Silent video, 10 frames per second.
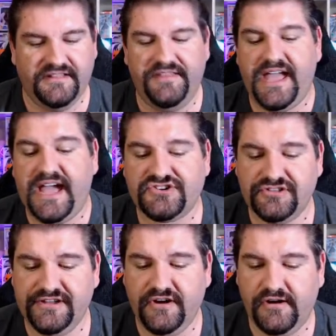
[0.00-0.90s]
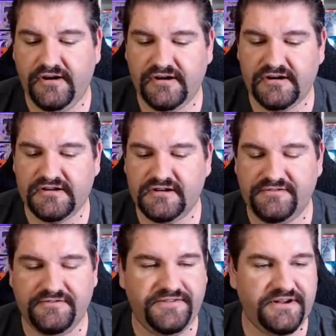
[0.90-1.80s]
They actually are
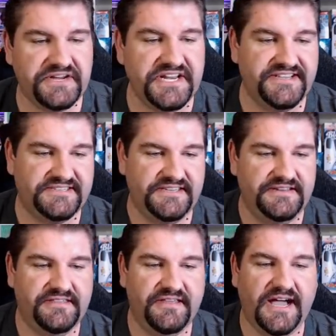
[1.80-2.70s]
very nice, Edith.